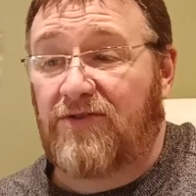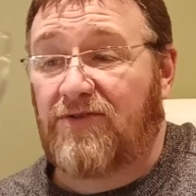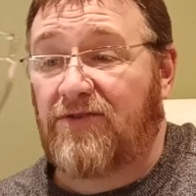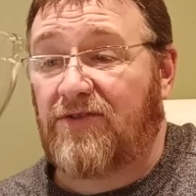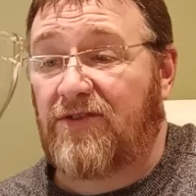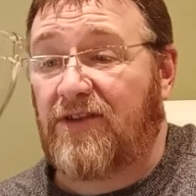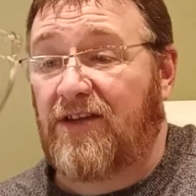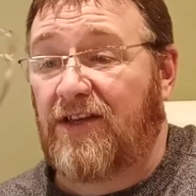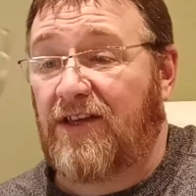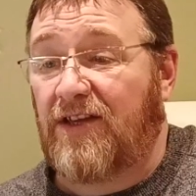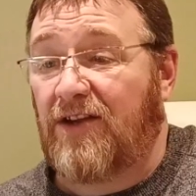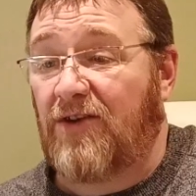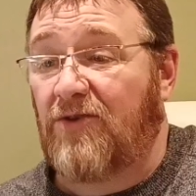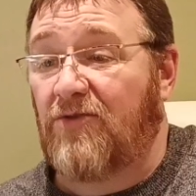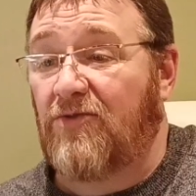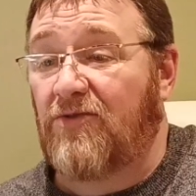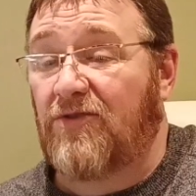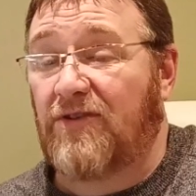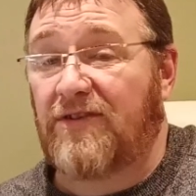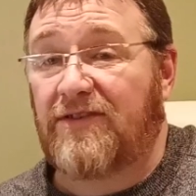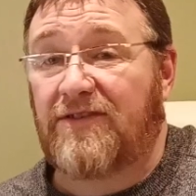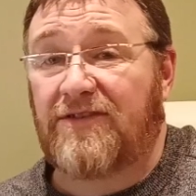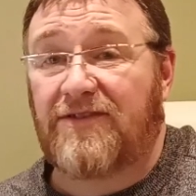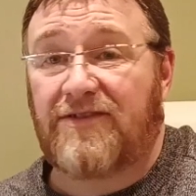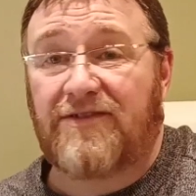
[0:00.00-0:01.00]
So there you go,
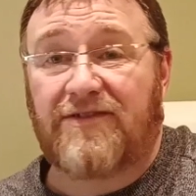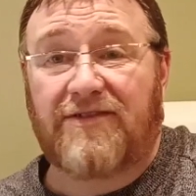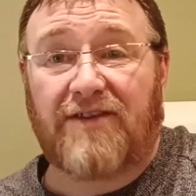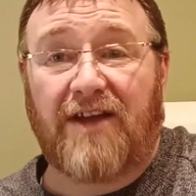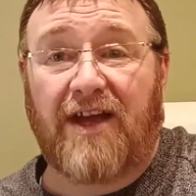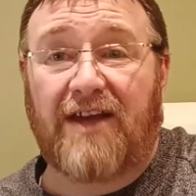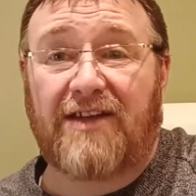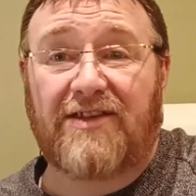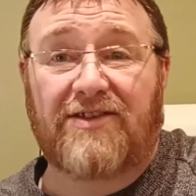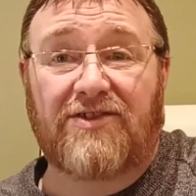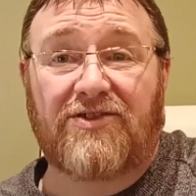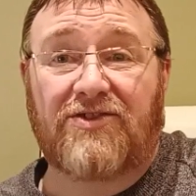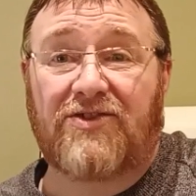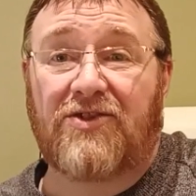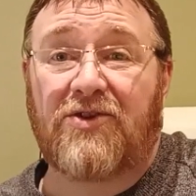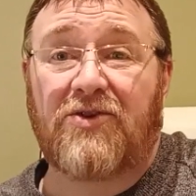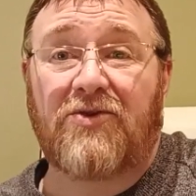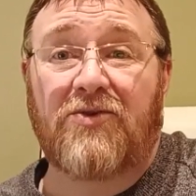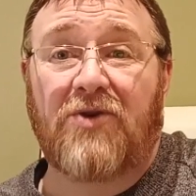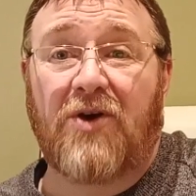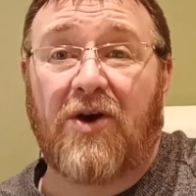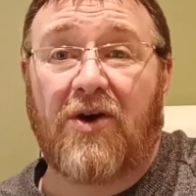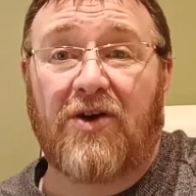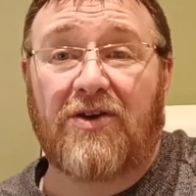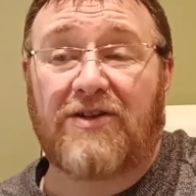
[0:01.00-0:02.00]
it's
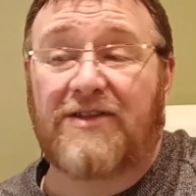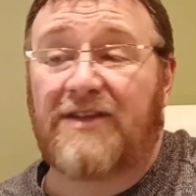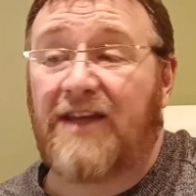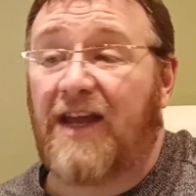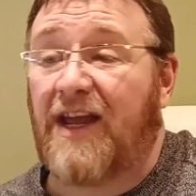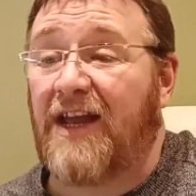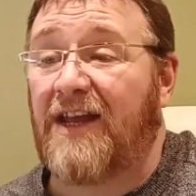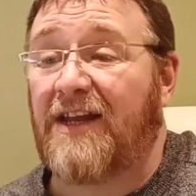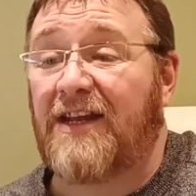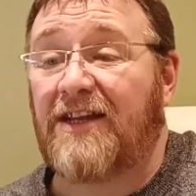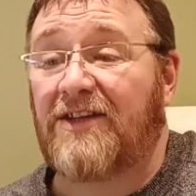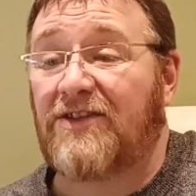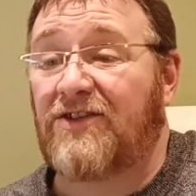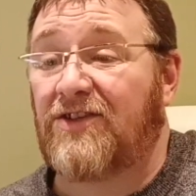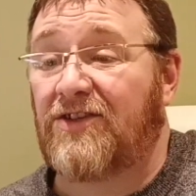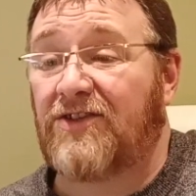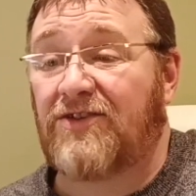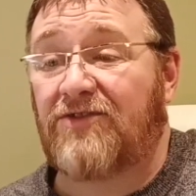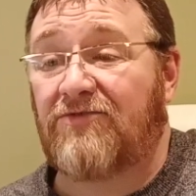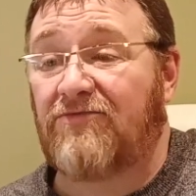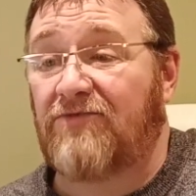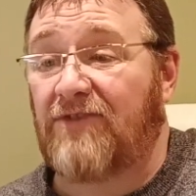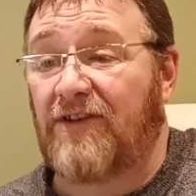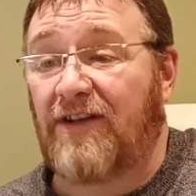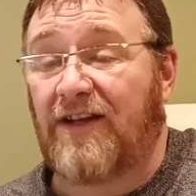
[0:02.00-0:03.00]
2 out of 10, it
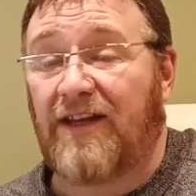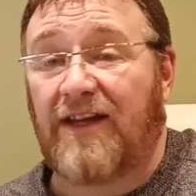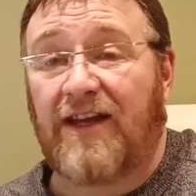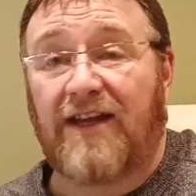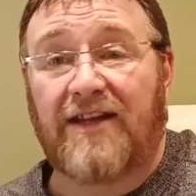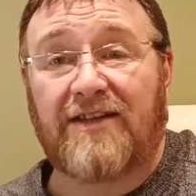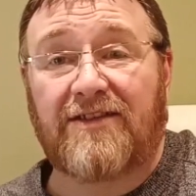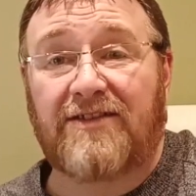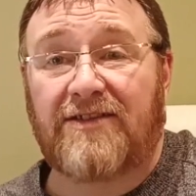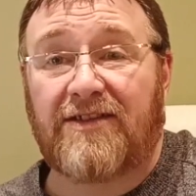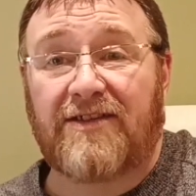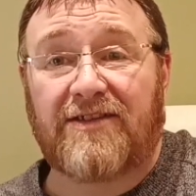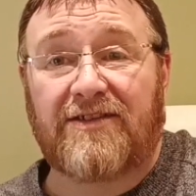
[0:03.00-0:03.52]
just really is.